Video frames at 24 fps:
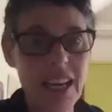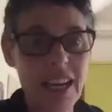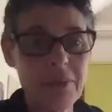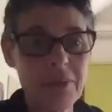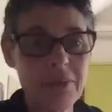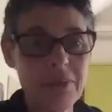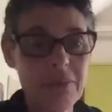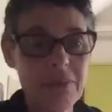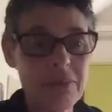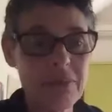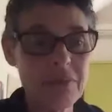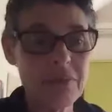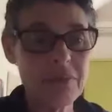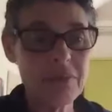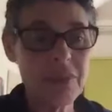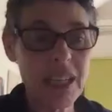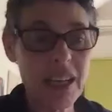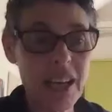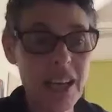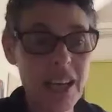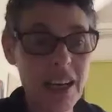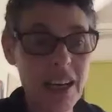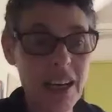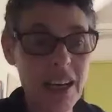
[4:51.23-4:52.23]

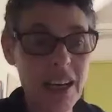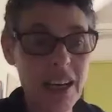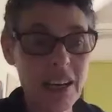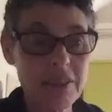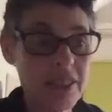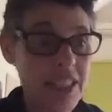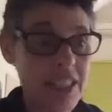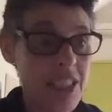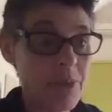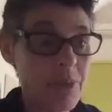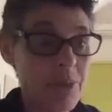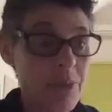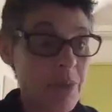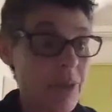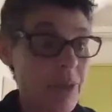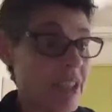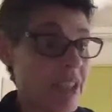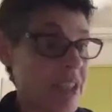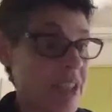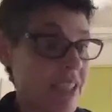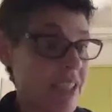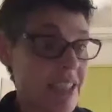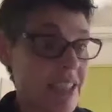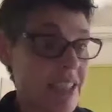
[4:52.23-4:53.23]
that are
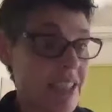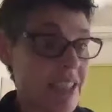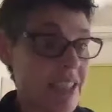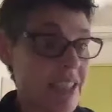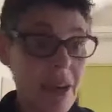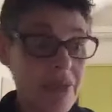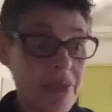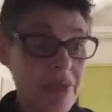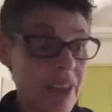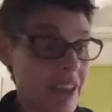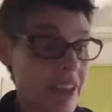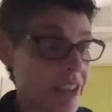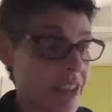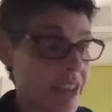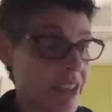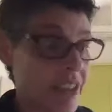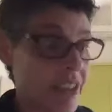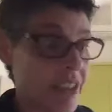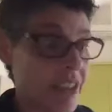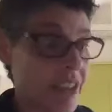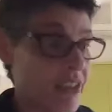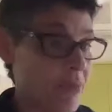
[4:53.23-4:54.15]
experiencing the same things.